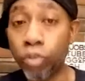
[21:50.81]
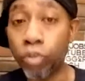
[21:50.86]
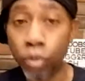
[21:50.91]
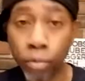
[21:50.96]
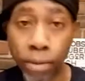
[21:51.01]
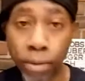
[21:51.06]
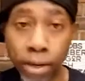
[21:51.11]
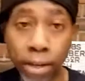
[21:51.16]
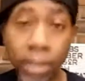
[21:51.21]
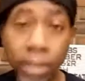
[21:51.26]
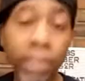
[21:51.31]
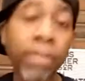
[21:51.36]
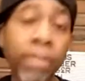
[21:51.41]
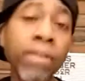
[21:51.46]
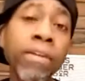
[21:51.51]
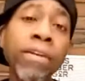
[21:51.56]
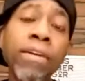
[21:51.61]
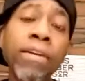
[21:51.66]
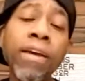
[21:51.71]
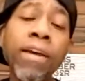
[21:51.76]
Doom in it,
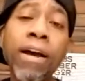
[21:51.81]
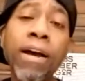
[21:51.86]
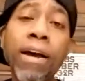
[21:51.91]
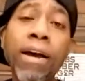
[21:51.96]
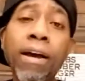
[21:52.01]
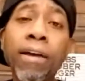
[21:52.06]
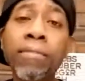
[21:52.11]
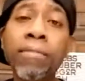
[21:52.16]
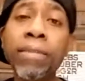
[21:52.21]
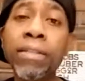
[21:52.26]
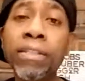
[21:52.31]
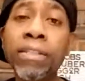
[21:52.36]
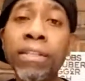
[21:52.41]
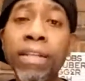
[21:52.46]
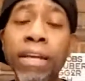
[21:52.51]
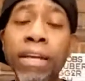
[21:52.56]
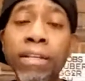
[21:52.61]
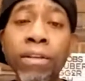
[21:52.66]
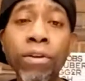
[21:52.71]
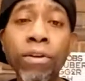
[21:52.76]
and then
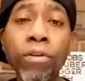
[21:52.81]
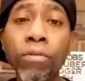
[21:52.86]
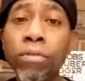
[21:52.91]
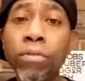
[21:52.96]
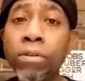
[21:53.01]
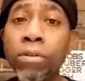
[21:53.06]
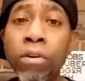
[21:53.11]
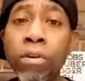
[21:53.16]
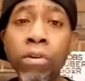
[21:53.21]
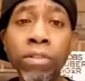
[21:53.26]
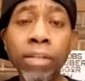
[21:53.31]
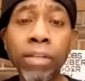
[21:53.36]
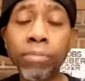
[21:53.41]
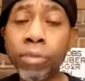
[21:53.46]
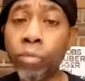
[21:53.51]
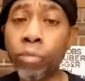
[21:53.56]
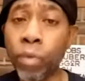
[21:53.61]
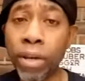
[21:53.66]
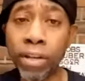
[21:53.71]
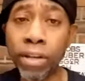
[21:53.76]
like, you know, all types
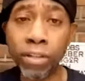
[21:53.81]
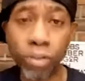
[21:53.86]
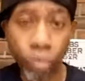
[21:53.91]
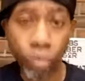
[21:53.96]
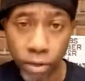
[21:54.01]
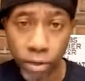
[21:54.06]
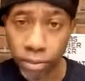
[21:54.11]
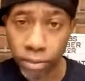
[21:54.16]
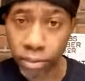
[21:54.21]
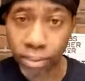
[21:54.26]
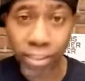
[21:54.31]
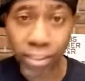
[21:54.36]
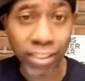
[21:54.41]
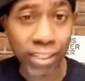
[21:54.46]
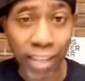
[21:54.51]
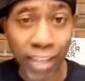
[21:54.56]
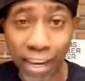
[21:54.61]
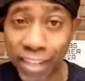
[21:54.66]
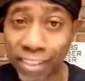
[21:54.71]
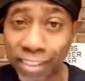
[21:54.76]
of weird noises and
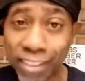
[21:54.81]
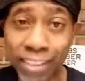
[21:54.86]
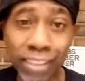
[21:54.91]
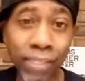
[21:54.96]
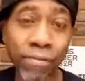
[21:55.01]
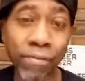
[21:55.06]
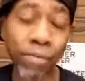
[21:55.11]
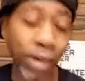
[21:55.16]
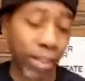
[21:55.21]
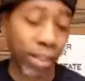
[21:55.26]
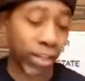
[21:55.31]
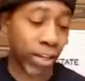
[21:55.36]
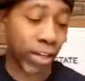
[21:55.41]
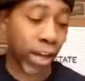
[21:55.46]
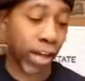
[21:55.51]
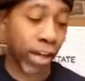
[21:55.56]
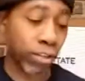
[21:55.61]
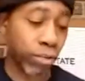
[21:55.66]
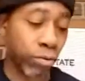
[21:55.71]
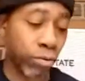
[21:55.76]
skits and stuff with other
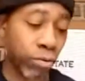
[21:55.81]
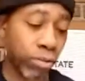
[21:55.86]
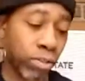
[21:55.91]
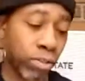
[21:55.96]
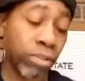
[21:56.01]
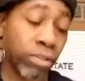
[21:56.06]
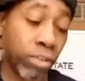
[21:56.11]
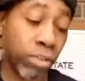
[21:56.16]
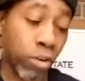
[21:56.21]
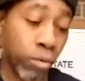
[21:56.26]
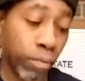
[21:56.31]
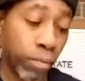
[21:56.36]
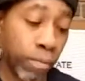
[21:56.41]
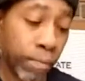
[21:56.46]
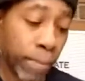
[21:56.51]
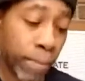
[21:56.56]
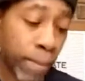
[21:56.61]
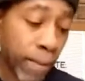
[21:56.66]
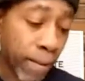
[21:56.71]
cartoons. So it's dope.